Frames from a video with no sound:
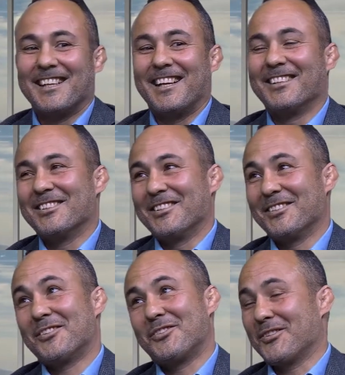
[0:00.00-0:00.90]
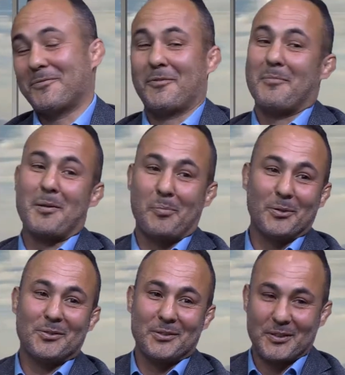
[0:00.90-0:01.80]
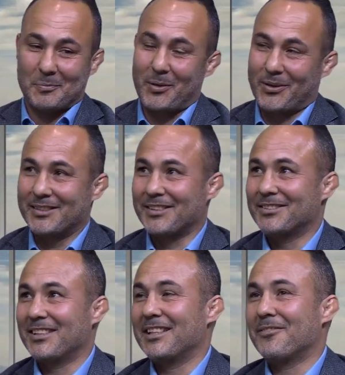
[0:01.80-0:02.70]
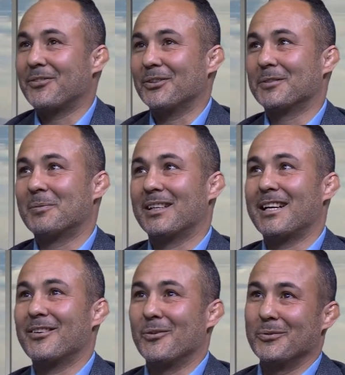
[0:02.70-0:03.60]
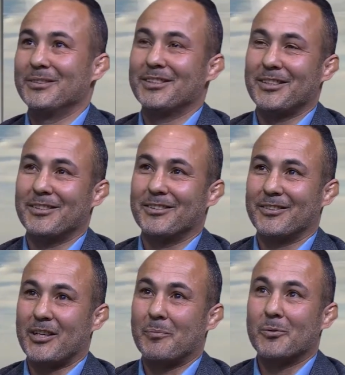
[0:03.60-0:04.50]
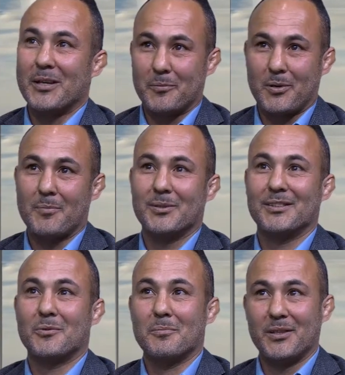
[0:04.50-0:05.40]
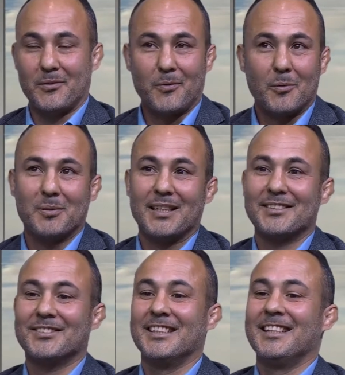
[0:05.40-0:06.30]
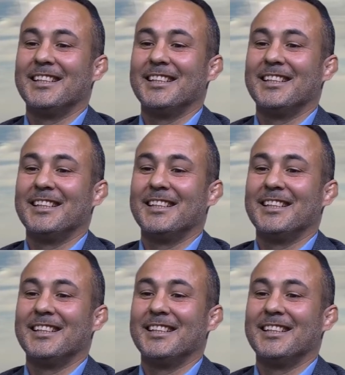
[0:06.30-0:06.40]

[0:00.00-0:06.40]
eh, this is just from my personal experience, I'll say that first. But I owned uh, a couple rental properties, one being a fourplex.